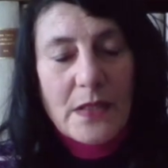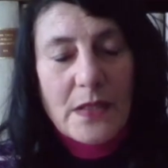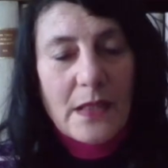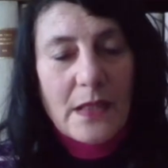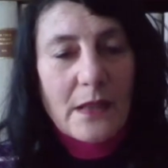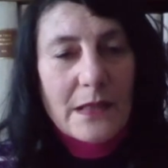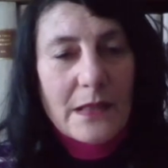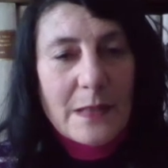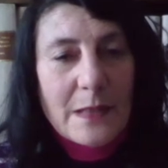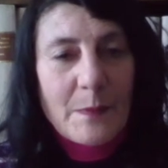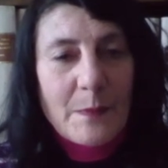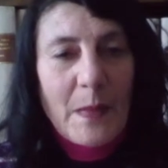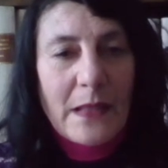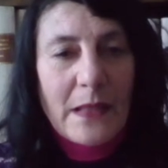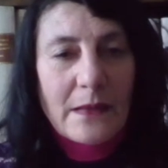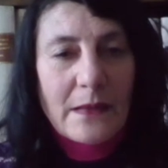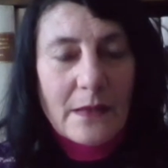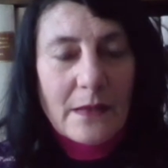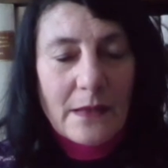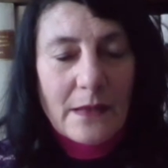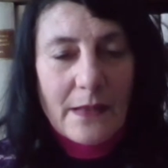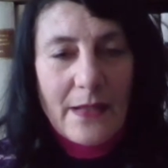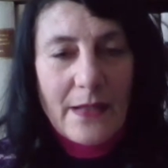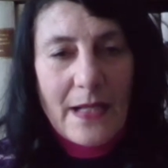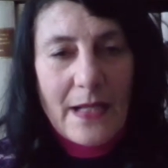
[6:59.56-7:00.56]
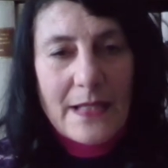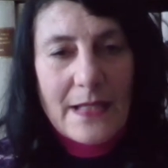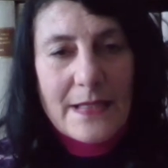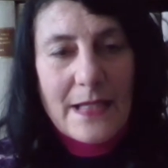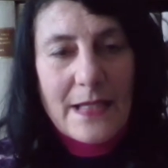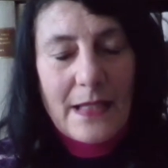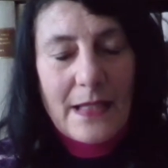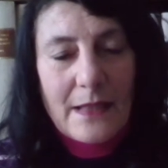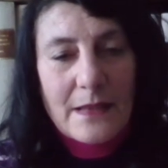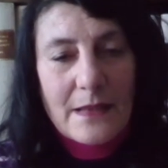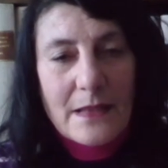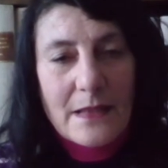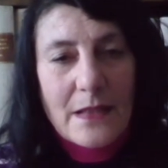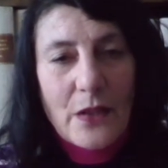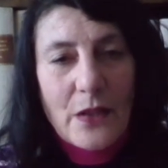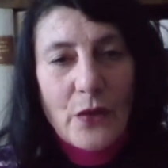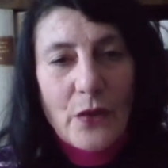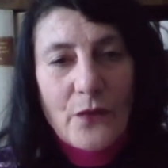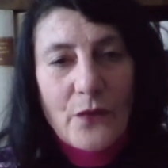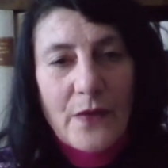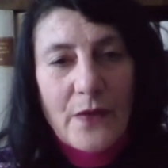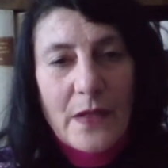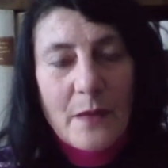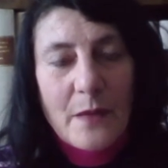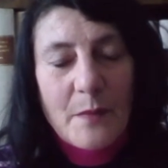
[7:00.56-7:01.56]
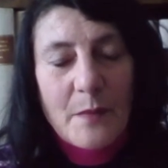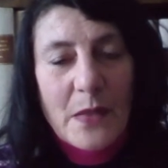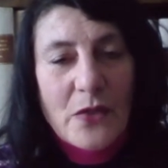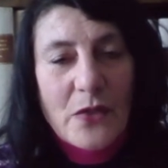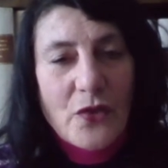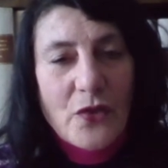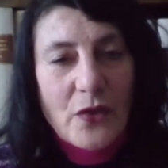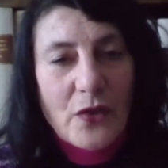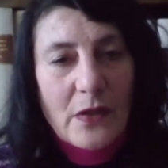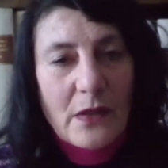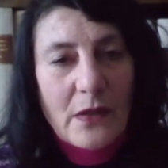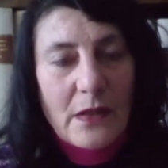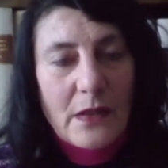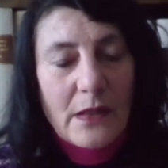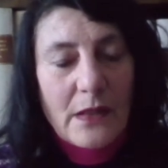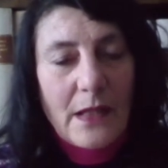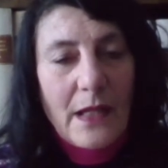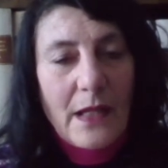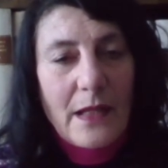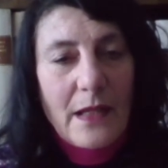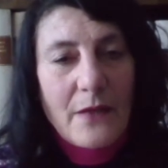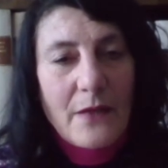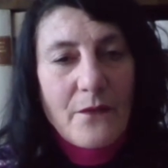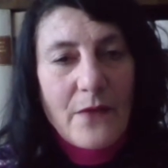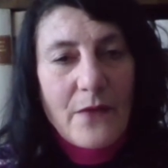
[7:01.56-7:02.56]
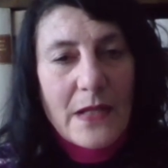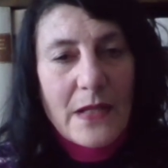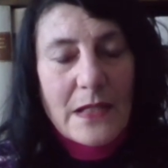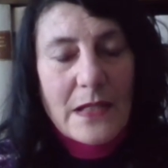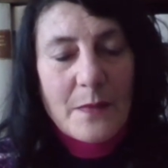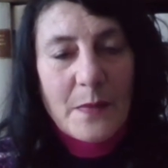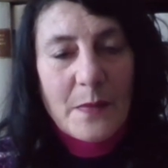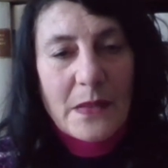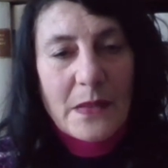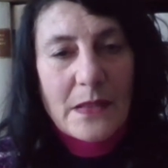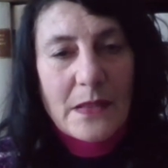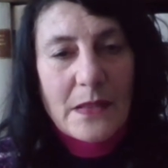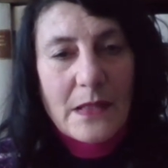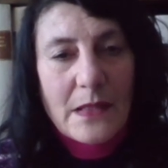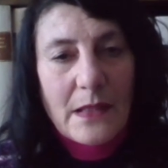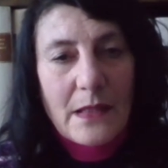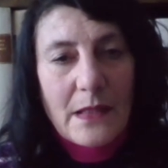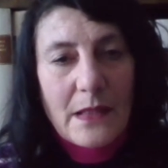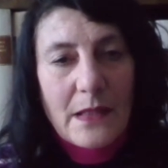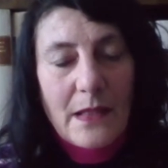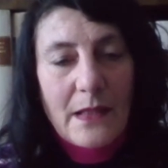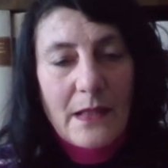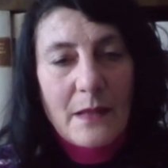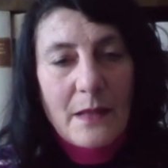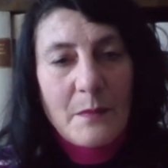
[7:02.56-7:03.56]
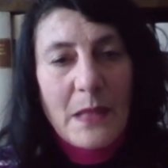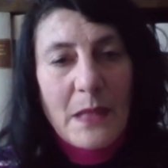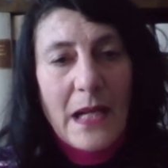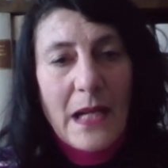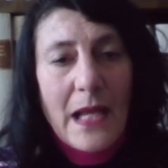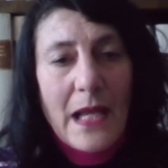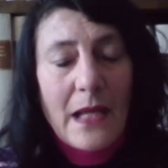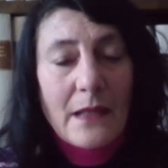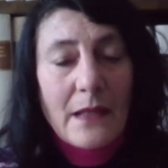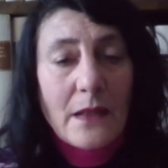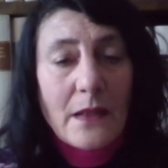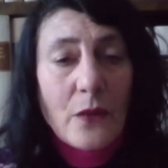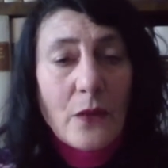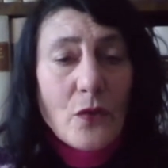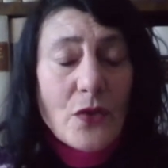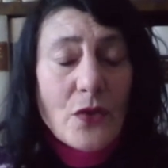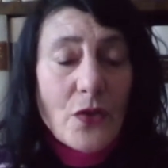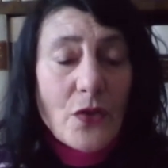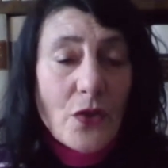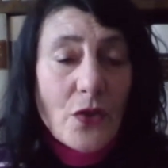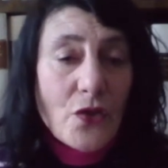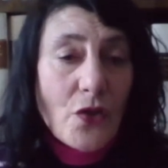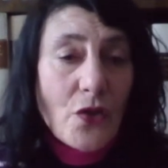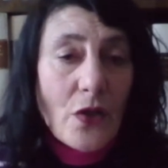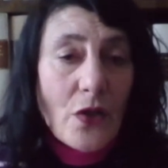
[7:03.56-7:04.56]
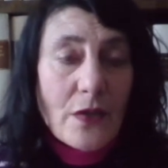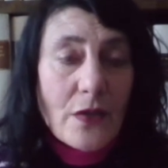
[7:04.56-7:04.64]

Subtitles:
and splendor, they said. So very much an investment in Milan, and also shows the